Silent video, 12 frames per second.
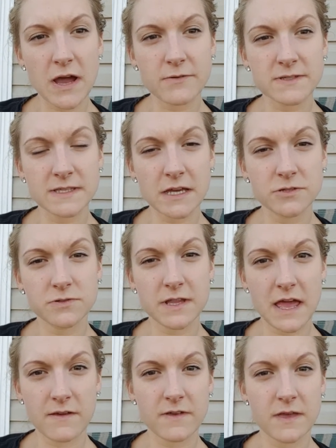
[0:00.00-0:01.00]
was scheduled to
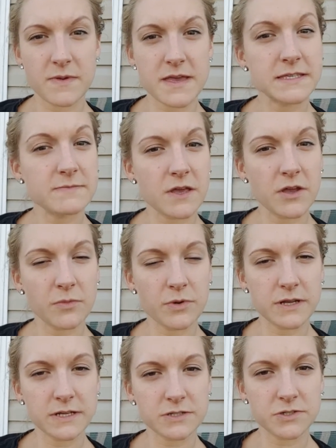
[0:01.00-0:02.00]
have a pacemaker
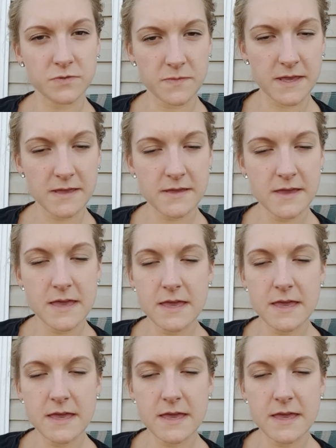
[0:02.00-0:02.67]
put into me